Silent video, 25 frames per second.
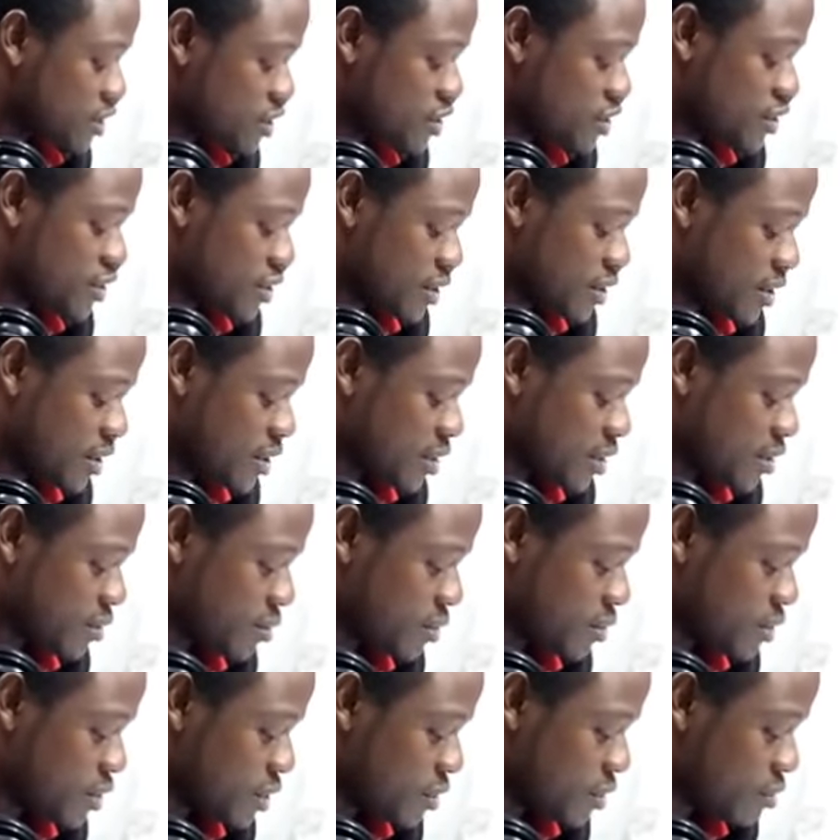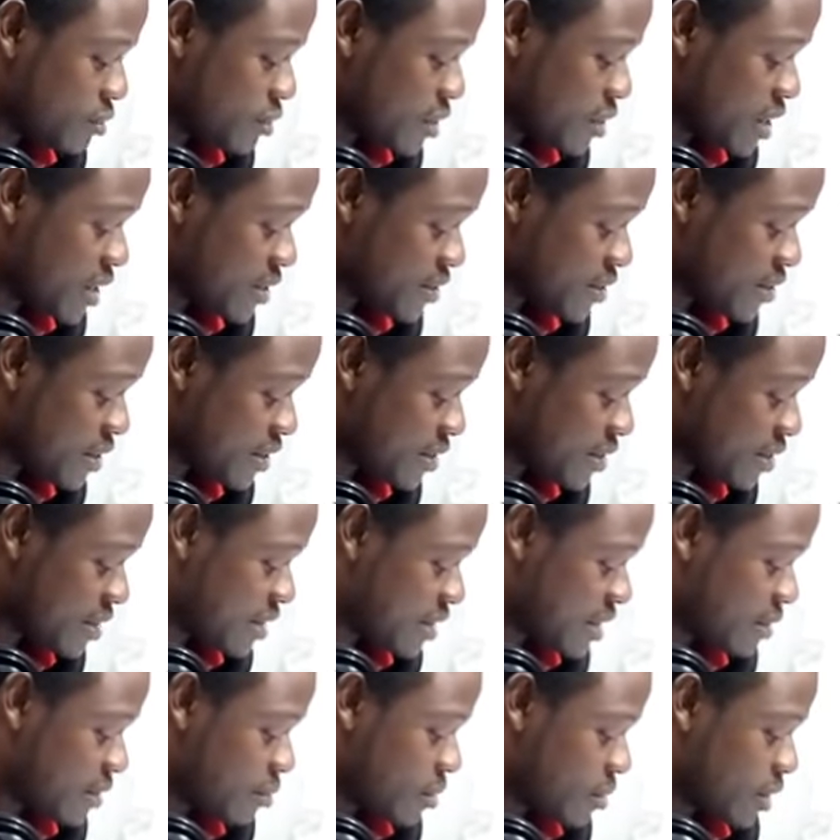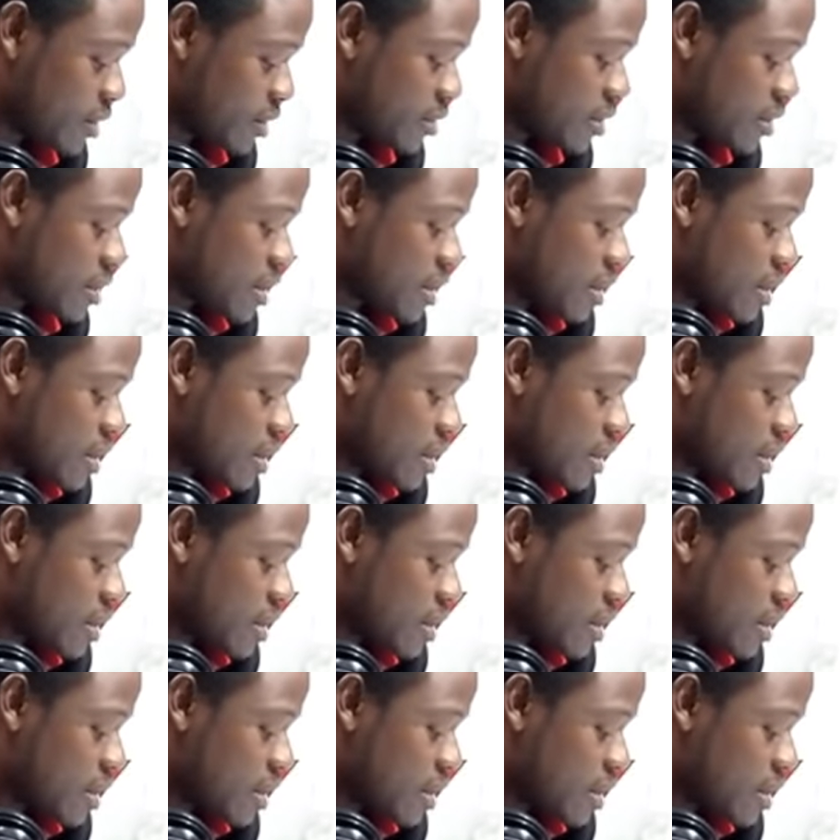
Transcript: GD Uyibola is sending in that one.